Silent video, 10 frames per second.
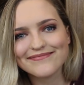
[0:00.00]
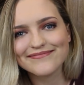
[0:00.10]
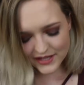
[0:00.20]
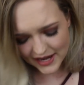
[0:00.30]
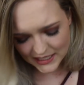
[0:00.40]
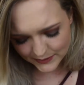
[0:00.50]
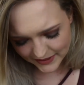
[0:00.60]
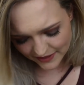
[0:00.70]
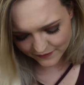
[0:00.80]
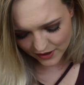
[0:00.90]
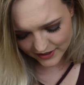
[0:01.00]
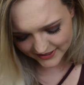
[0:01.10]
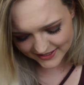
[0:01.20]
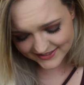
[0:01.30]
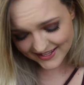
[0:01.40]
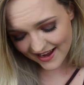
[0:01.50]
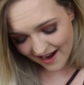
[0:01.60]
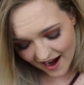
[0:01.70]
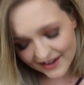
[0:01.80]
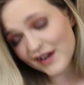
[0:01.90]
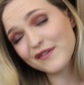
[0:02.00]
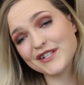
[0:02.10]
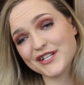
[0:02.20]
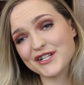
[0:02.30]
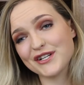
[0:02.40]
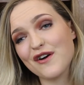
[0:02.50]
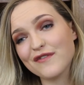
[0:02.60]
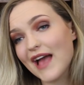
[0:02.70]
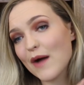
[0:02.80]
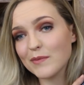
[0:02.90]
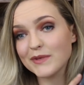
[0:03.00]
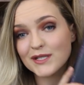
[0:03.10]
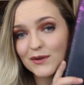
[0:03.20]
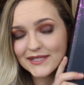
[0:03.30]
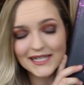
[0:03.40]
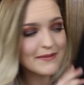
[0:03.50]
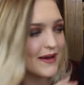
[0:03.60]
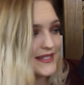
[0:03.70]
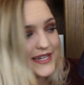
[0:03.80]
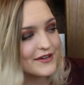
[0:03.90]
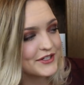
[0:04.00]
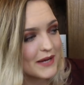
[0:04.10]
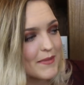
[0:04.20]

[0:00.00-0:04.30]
So the next one that I've got is a hardcover edition of Catwoman Soul Stealer by Sarah J.